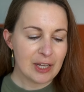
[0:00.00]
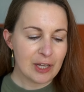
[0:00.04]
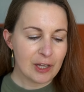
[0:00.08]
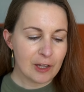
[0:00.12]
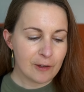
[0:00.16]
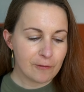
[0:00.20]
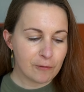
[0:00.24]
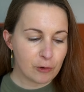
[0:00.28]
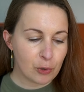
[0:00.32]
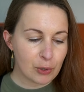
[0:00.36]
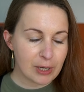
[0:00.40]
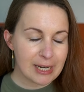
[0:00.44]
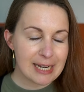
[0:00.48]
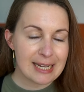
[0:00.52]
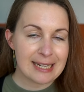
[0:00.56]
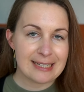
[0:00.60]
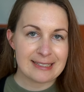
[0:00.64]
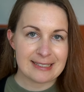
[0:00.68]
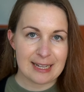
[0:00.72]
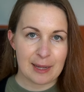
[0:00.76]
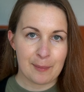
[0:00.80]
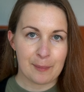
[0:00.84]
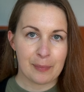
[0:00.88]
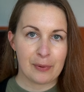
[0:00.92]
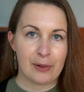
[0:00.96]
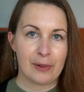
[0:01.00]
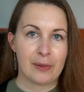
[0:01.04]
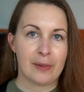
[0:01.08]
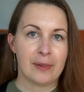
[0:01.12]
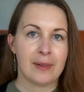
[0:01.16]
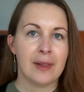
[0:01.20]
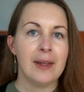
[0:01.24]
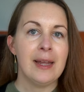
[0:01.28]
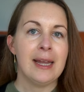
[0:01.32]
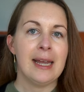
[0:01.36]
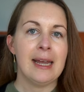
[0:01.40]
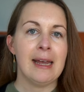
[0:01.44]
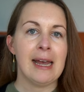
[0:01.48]
For example,
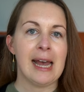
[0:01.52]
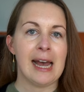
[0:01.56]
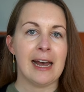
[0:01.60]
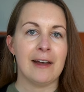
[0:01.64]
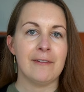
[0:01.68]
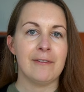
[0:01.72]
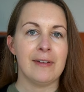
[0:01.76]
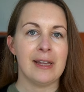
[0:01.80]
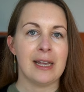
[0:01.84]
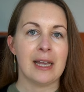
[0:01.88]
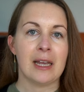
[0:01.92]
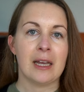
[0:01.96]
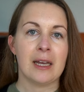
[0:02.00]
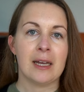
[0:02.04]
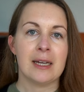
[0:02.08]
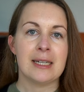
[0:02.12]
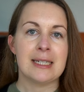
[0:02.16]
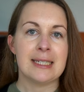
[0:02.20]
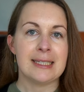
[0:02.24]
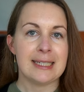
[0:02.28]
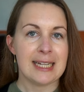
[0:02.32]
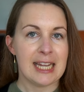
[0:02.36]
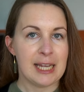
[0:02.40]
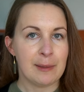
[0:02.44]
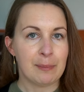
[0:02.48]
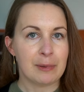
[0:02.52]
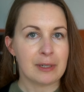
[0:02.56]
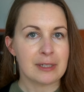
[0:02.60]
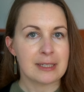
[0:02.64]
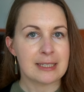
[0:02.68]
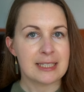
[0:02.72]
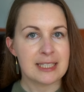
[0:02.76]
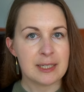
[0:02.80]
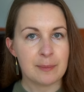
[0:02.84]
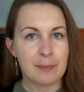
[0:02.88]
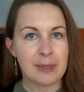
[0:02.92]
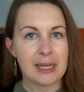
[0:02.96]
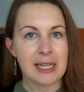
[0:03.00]
having a disabled
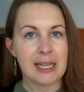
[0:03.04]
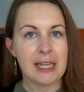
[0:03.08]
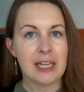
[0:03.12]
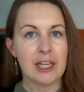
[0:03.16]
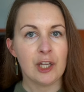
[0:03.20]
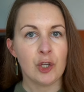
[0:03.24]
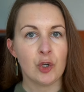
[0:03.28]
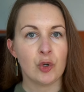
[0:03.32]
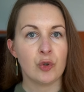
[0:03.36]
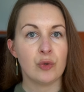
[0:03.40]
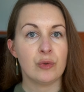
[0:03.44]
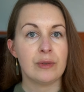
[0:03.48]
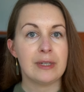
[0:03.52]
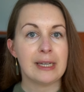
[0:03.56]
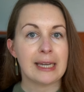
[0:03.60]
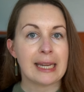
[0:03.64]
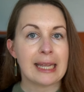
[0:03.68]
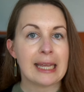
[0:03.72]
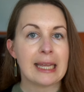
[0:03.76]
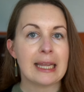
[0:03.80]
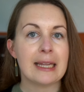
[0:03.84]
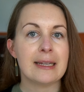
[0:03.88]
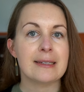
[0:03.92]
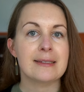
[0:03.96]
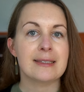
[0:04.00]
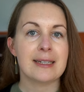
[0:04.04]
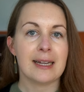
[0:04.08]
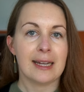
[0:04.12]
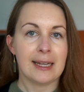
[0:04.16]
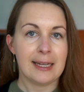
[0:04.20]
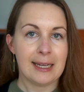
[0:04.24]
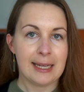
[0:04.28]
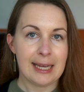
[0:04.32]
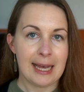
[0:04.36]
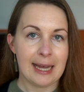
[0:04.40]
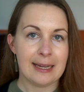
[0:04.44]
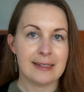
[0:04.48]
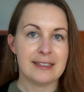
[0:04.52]
sibling who needs and
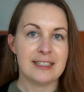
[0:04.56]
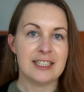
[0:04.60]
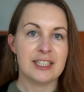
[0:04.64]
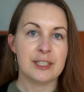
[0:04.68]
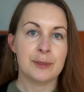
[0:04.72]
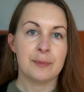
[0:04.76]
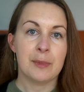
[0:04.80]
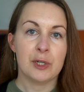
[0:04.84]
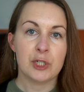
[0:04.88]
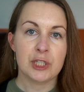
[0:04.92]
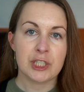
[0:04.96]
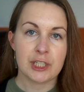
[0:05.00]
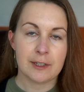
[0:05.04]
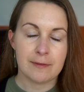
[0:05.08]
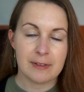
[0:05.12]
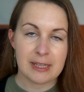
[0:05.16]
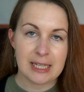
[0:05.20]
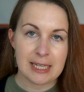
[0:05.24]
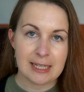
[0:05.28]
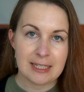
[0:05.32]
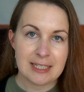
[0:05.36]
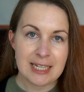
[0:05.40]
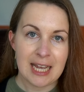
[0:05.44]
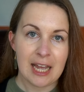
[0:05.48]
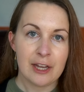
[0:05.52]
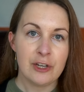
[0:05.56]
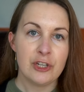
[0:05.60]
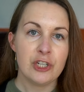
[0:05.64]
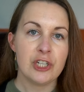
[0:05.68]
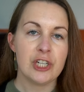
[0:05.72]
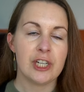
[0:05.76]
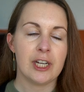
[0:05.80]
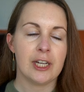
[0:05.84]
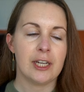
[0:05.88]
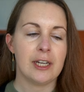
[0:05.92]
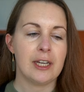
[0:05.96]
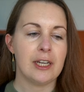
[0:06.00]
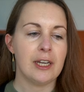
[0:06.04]
gets most of the
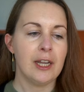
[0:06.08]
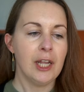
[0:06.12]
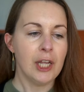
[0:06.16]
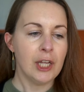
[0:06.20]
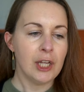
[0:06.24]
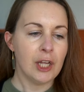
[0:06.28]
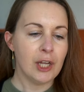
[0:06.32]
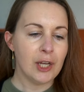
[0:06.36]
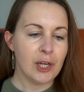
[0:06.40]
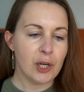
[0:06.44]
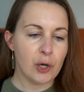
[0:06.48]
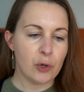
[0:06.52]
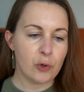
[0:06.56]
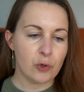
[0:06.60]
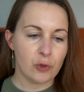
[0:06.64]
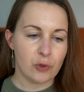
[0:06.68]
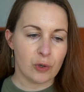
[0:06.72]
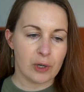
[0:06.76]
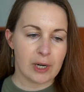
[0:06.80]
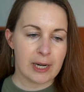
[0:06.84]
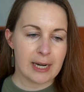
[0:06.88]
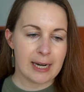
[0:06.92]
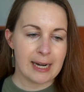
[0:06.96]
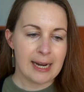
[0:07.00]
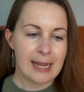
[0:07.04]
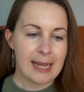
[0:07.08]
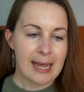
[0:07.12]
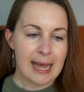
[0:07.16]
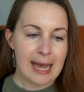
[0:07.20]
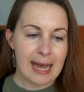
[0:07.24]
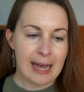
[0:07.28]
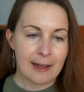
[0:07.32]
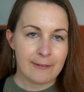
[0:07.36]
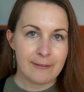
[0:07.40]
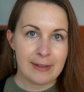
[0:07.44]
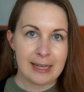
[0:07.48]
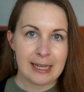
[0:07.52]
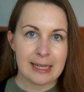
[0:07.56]
attention, or
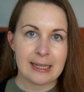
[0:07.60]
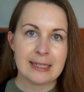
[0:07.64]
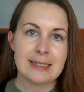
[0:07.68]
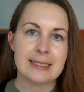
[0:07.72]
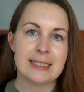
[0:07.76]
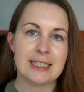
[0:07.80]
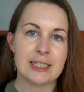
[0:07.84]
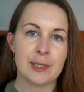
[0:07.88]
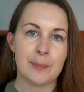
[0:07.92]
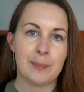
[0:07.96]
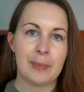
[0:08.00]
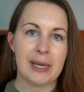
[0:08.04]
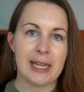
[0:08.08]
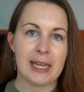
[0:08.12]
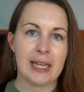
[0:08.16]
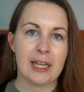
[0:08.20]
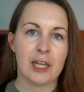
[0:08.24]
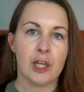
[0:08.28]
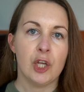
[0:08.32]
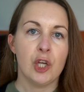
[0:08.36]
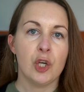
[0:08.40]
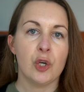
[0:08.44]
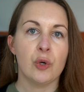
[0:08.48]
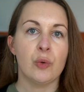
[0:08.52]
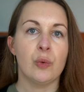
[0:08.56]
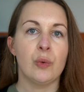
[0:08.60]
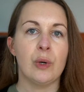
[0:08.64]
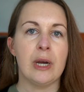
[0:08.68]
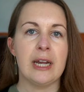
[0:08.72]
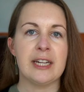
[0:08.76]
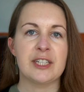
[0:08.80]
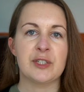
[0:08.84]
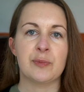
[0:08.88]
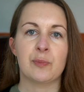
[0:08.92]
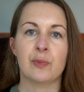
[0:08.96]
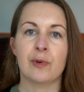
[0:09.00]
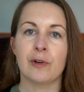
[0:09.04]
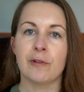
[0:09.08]
having a sibling who
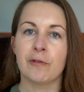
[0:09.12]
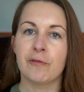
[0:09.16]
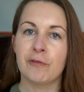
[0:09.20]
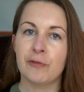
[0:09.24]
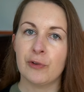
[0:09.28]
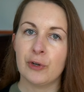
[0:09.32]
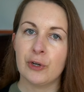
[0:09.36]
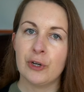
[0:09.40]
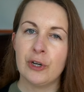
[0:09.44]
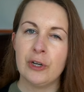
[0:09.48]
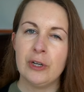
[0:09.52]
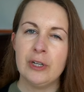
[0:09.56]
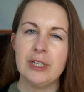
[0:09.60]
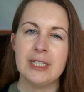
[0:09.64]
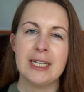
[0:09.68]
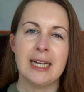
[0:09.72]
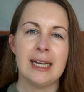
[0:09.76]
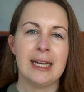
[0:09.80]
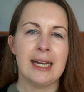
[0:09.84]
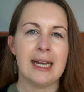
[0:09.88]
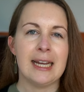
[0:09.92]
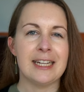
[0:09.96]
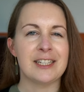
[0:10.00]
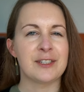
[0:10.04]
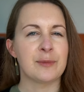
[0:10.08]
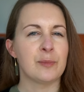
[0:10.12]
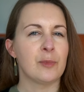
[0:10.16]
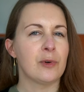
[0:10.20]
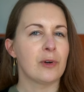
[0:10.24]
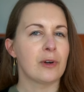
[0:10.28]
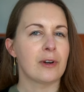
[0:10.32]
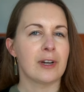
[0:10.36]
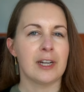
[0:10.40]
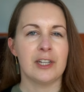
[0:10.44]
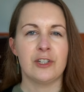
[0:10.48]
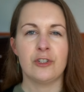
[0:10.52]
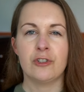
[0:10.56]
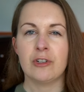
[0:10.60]
is preferred as more
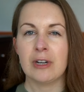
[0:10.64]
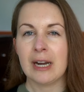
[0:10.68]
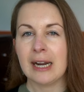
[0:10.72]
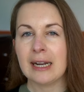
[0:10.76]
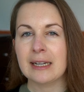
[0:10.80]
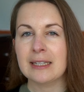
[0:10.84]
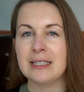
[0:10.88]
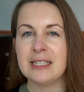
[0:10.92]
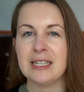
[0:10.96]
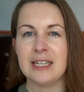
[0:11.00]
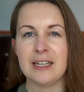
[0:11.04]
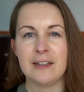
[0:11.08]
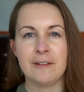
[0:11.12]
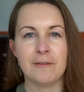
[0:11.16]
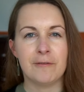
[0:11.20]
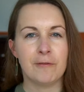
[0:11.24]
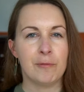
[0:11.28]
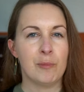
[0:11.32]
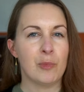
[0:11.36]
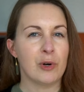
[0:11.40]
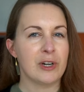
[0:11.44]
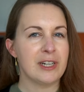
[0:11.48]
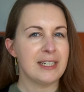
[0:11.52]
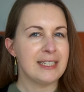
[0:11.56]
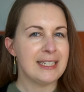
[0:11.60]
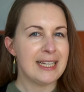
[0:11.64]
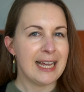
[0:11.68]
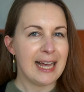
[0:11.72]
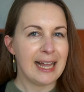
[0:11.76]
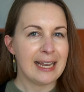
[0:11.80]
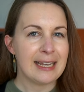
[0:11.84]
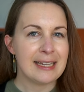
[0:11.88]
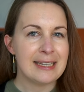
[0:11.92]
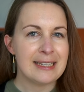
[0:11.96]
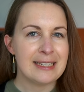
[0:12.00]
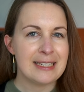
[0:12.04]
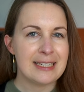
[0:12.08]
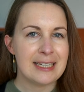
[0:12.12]
attractive, more
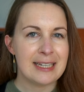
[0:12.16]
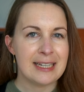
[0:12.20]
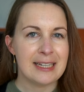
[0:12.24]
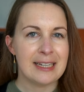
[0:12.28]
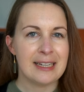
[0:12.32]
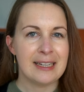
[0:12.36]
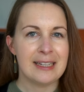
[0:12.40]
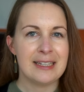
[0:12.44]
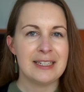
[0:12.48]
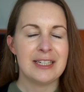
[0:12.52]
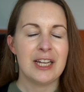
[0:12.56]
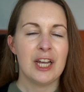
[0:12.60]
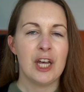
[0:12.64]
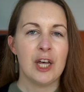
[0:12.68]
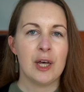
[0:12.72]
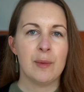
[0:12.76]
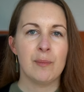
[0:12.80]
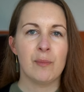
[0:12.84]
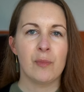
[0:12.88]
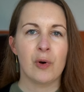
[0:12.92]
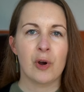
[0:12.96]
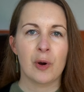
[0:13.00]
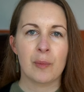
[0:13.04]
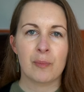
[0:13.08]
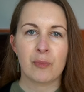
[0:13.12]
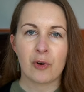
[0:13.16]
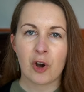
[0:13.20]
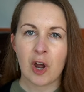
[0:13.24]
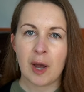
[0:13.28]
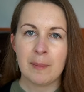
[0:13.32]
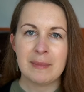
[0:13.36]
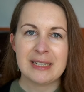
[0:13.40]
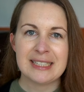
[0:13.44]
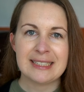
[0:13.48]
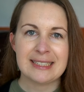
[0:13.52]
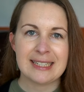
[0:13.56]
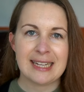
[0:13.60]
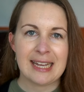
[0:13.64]
talented, more
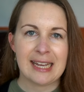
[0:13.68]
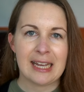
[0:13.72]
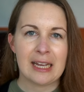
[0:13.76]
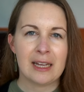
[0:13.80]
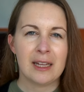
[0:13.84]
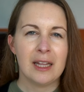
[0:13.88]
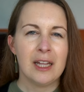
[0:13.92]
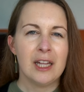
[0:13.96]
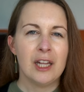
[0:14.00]
promising,